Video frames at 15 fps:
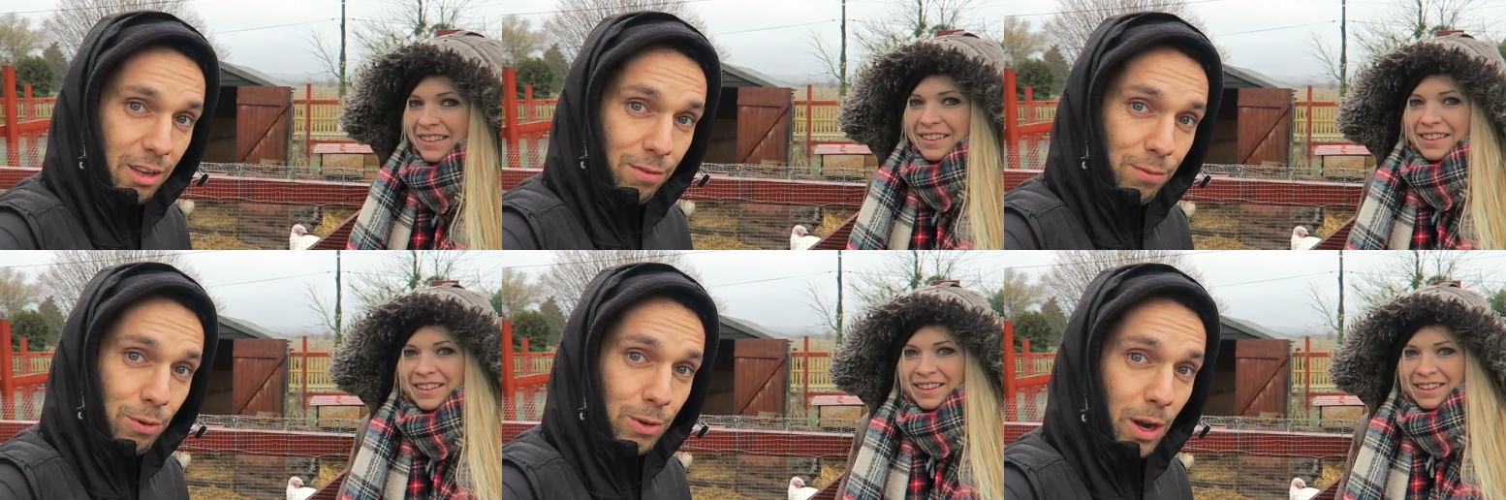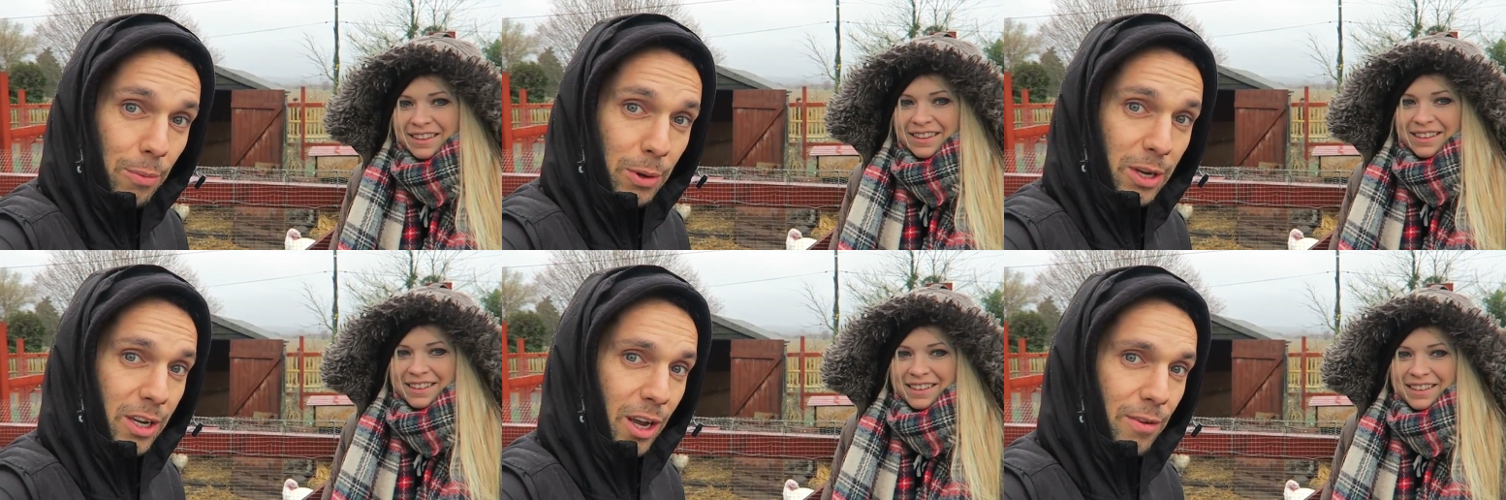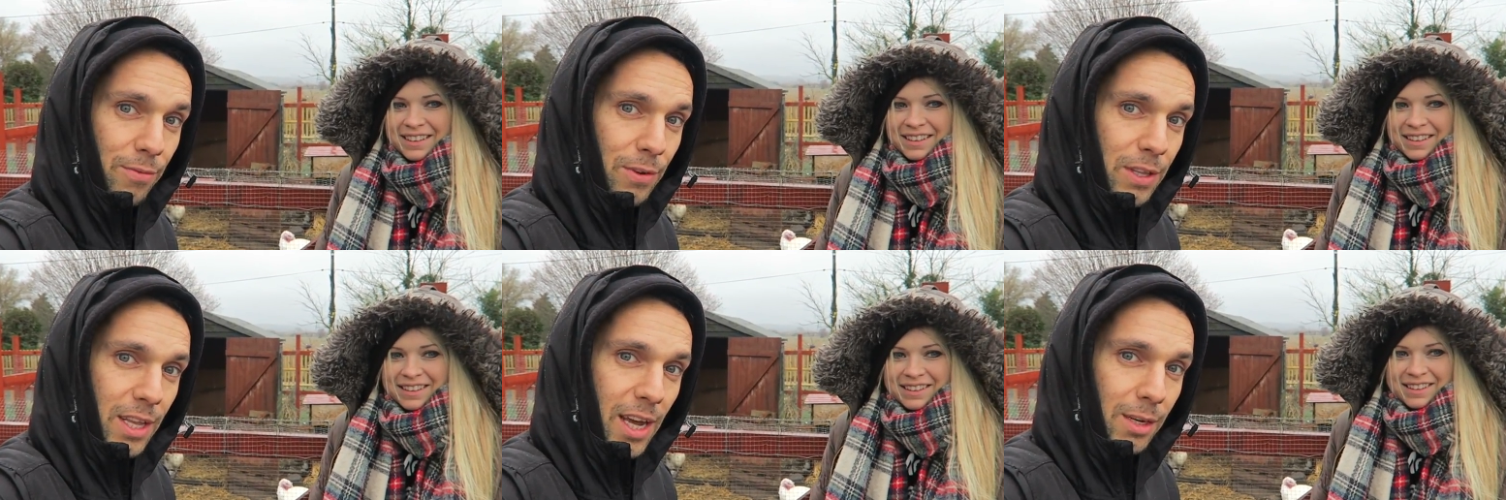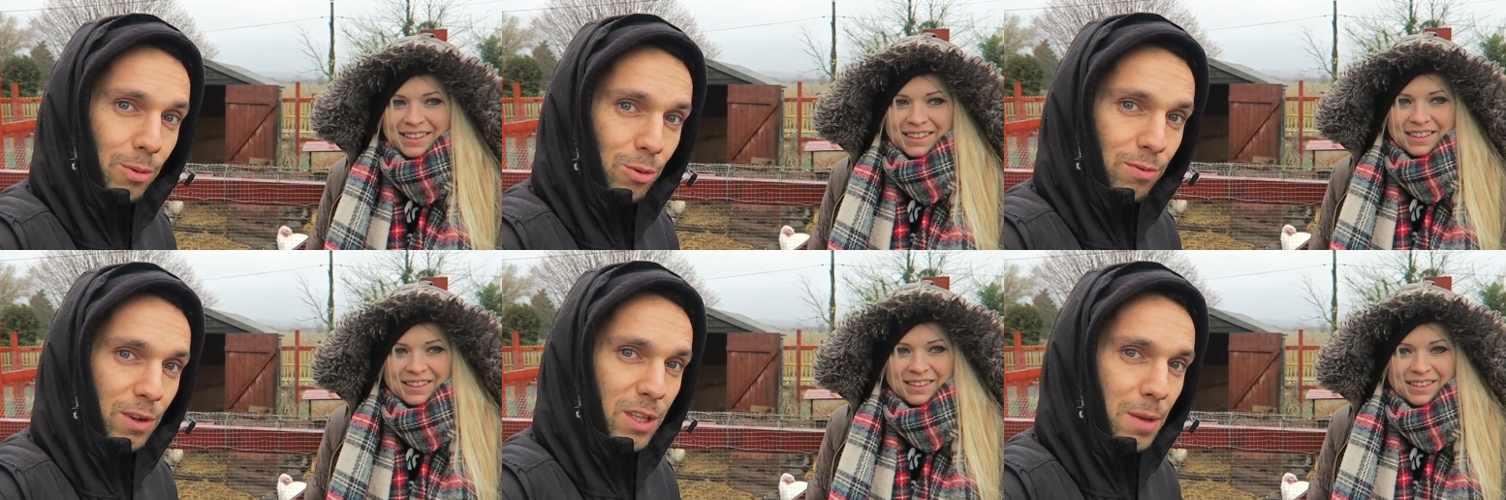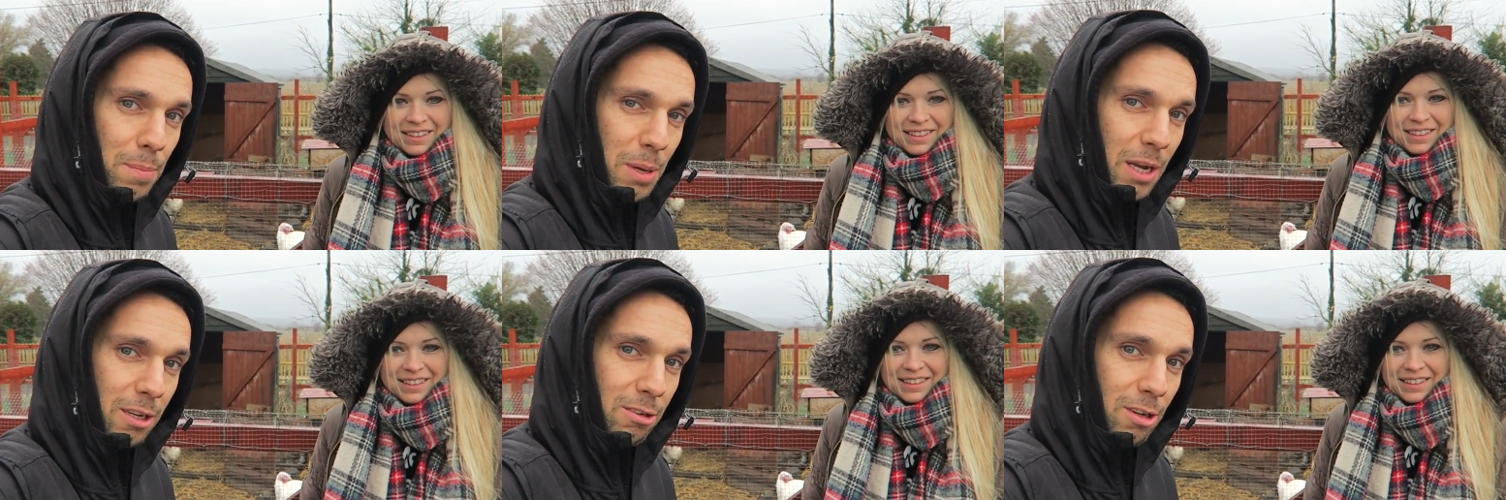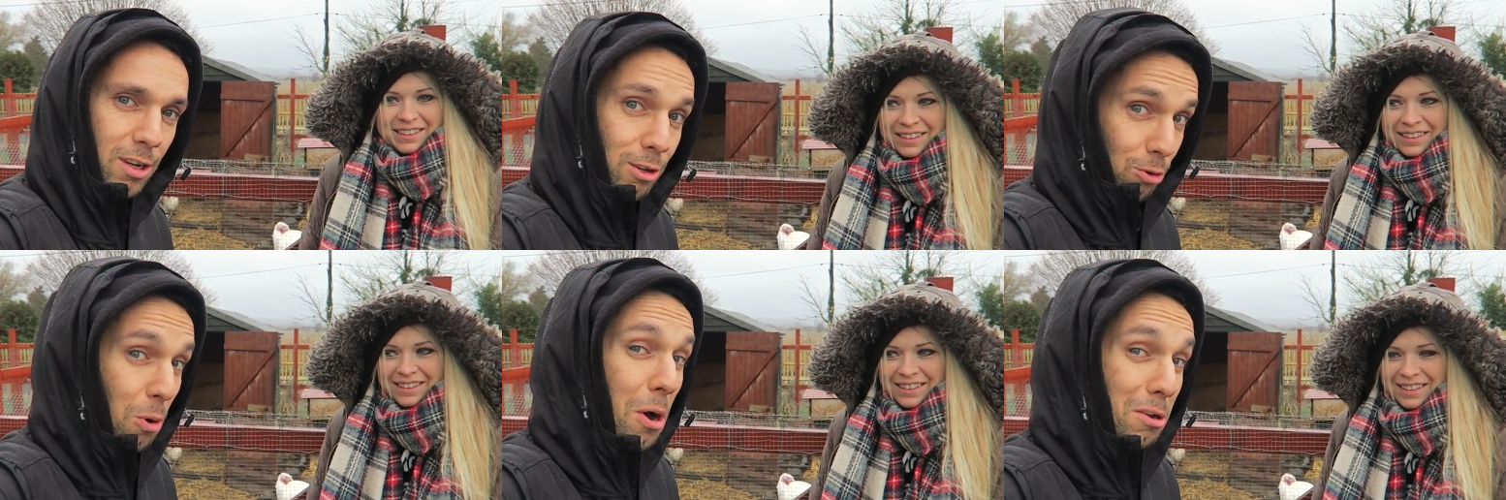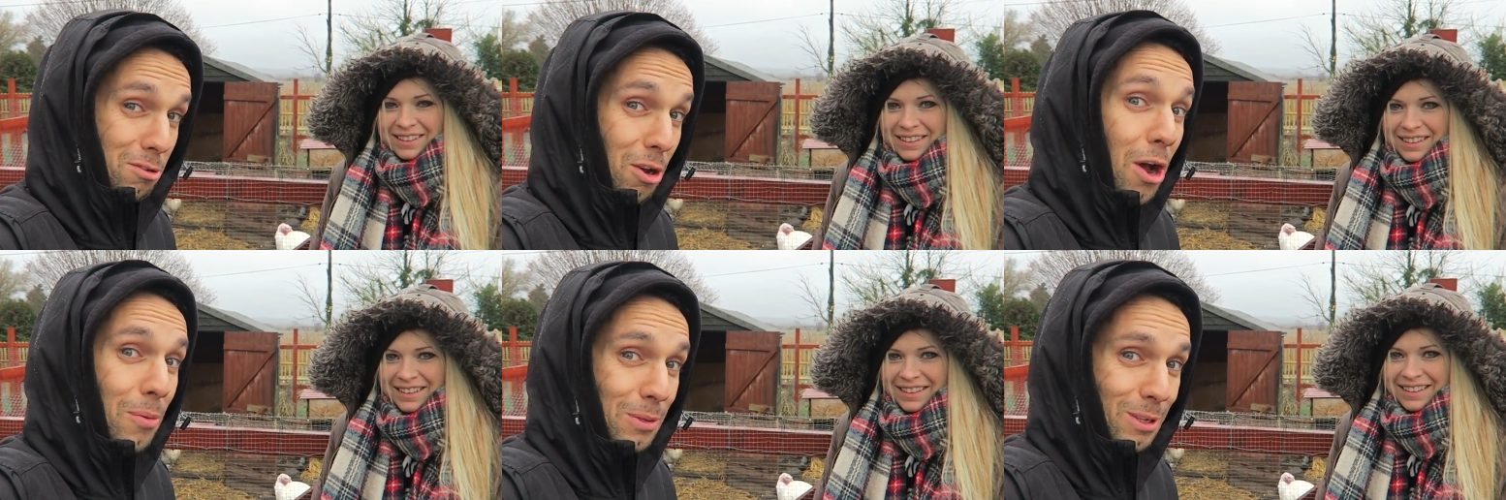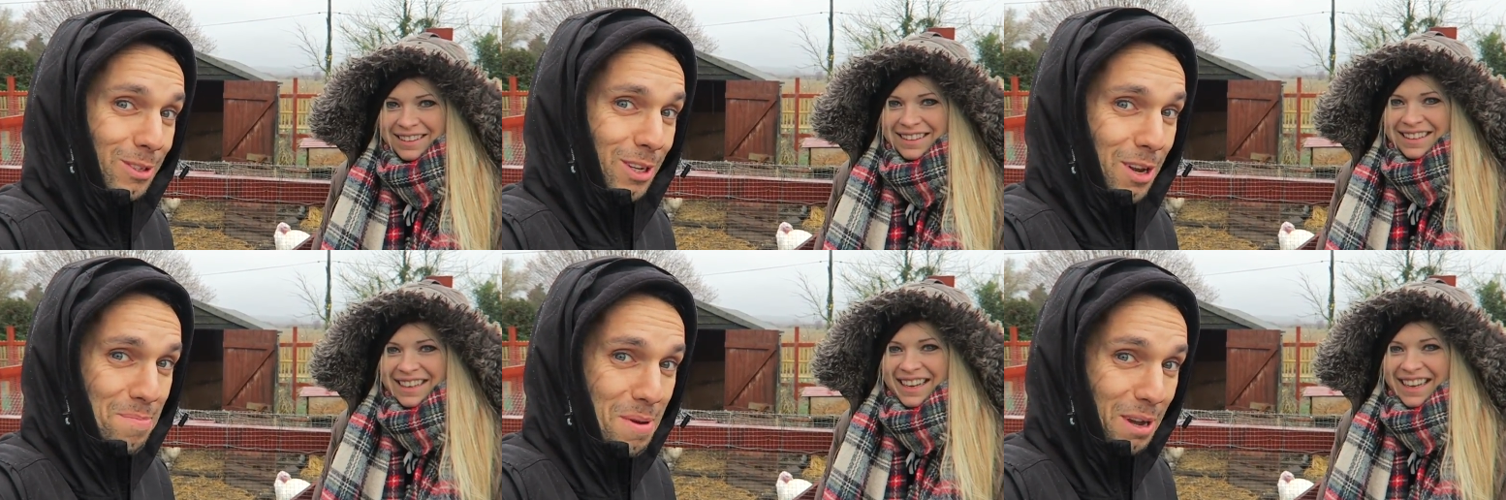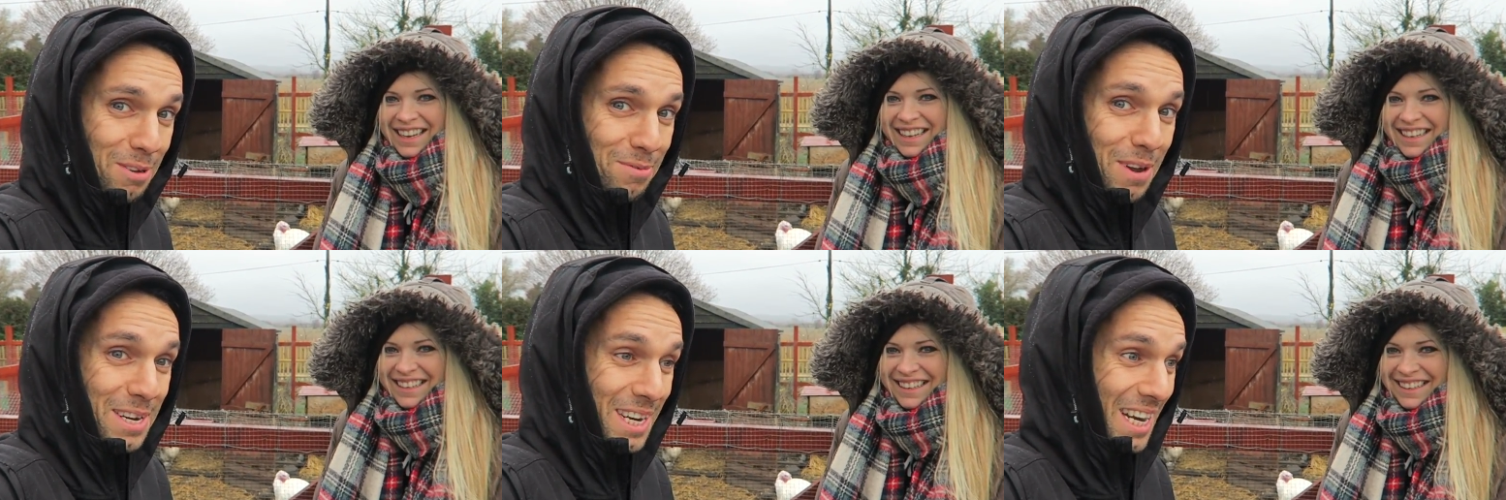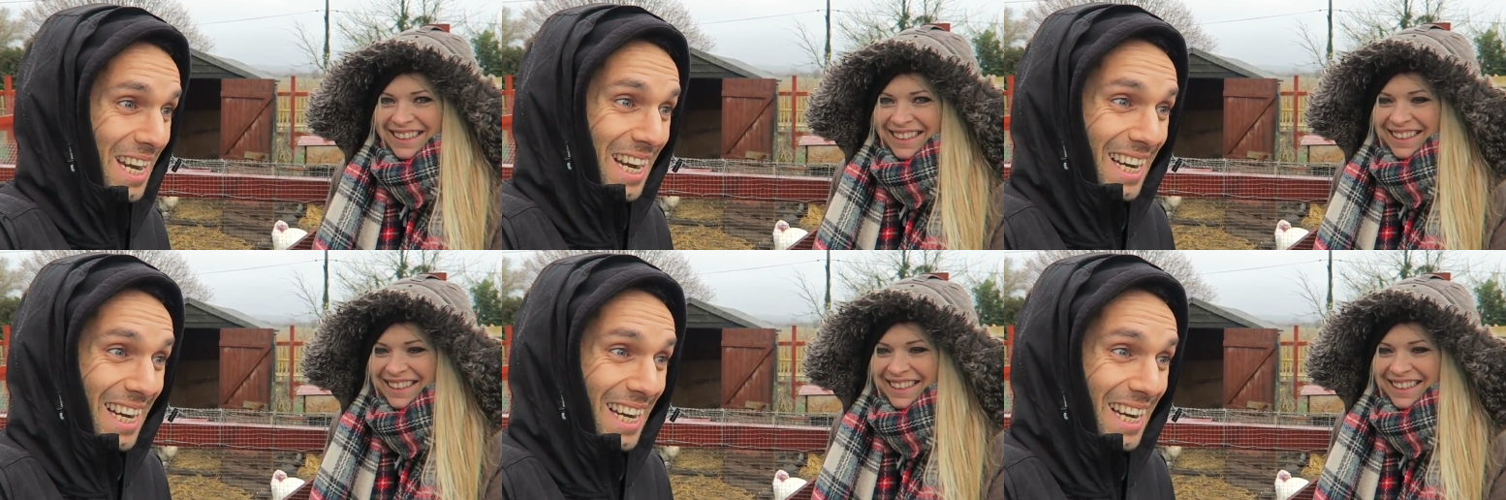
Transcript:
Speaker 1: to get the food out, and we're going to go and feed the animals, feed the pigs. It's quite a sight when you see the pigs feeding.